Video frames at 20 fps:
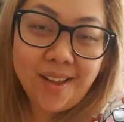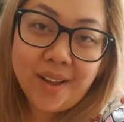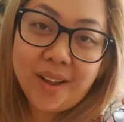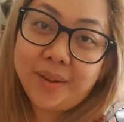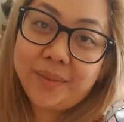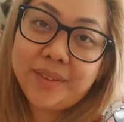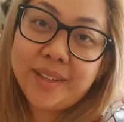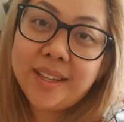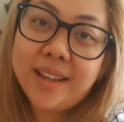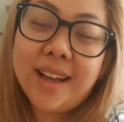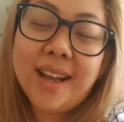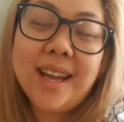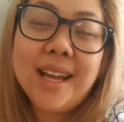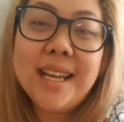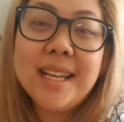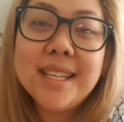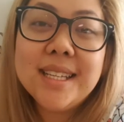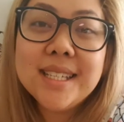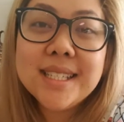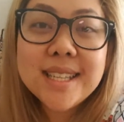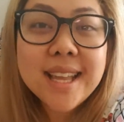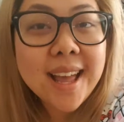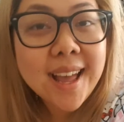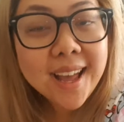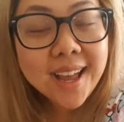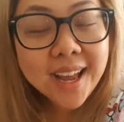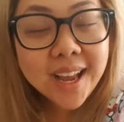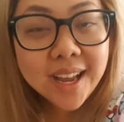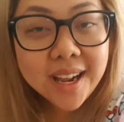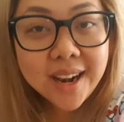Hope you guys
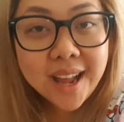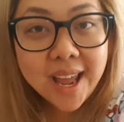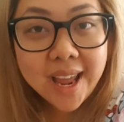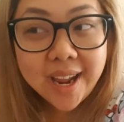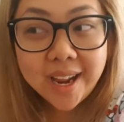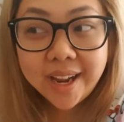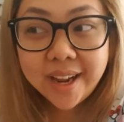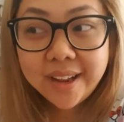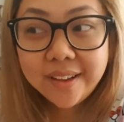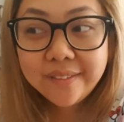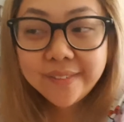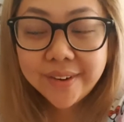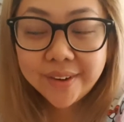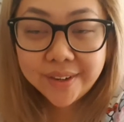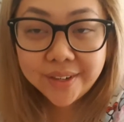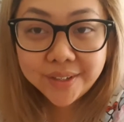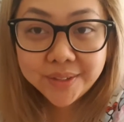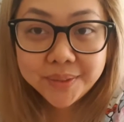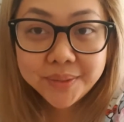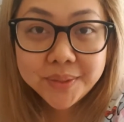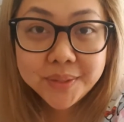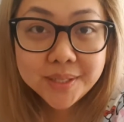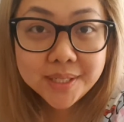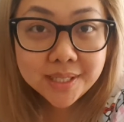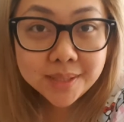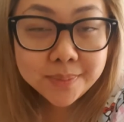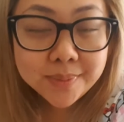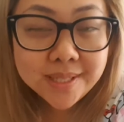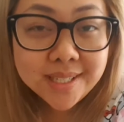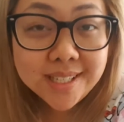had a very good
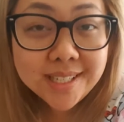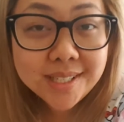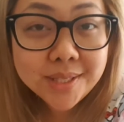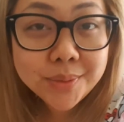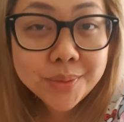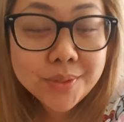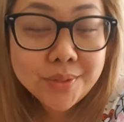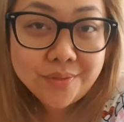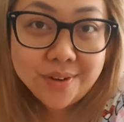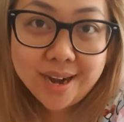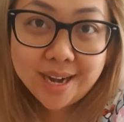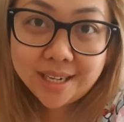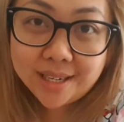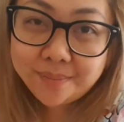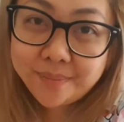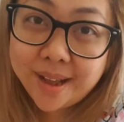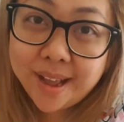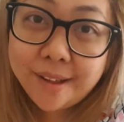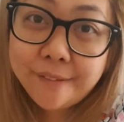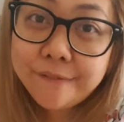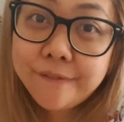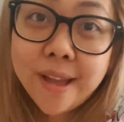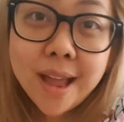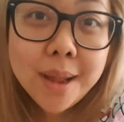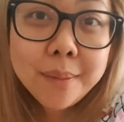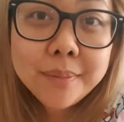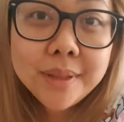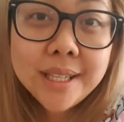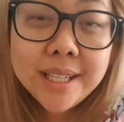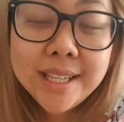Christmas surrounded by
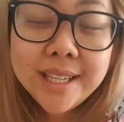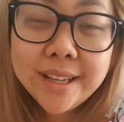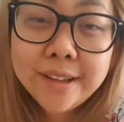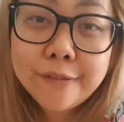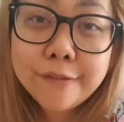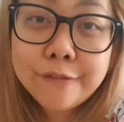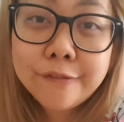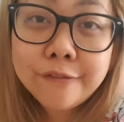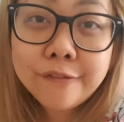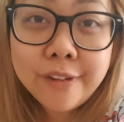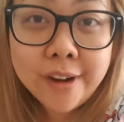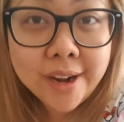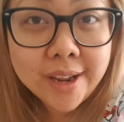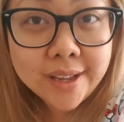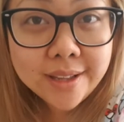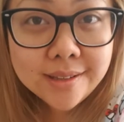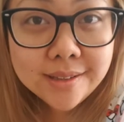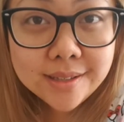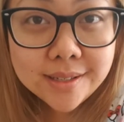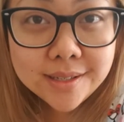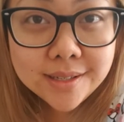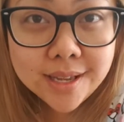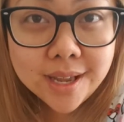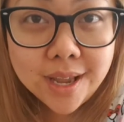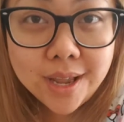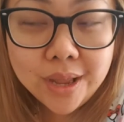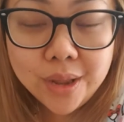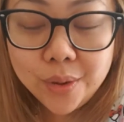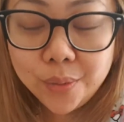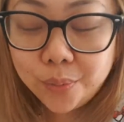family and friends.
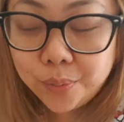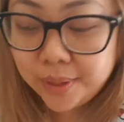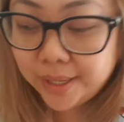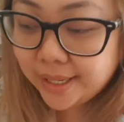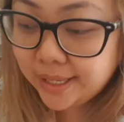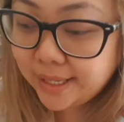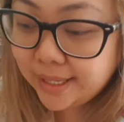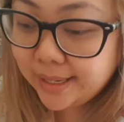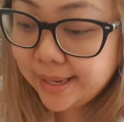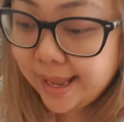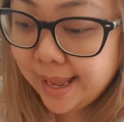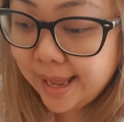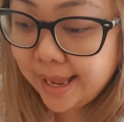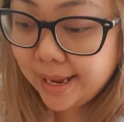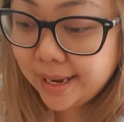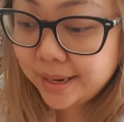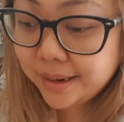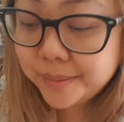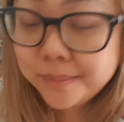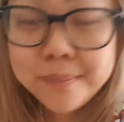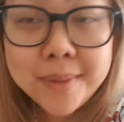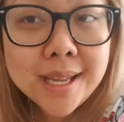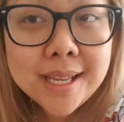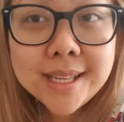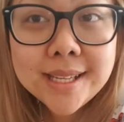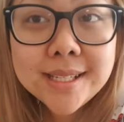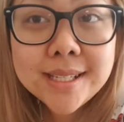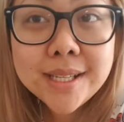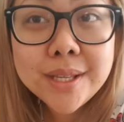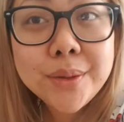We had an
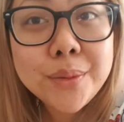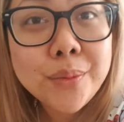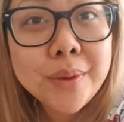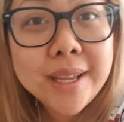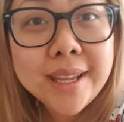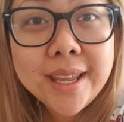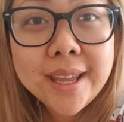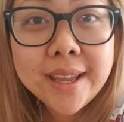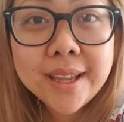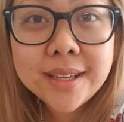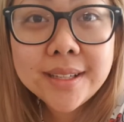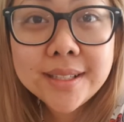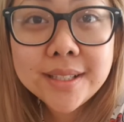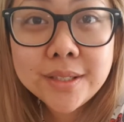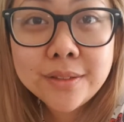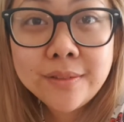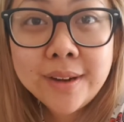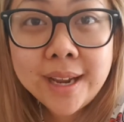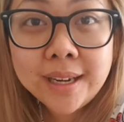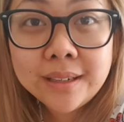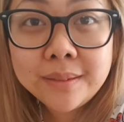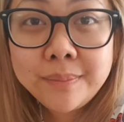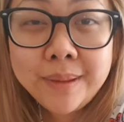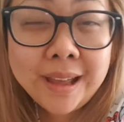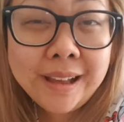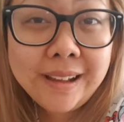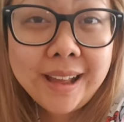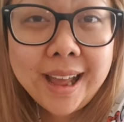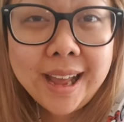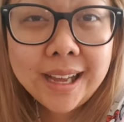amazing weekend surrounded
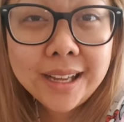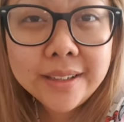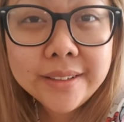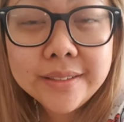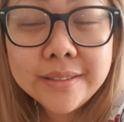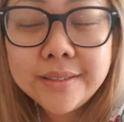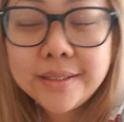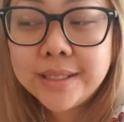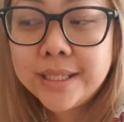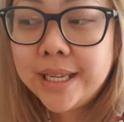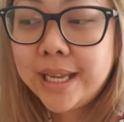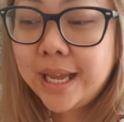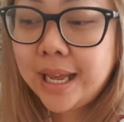by ours.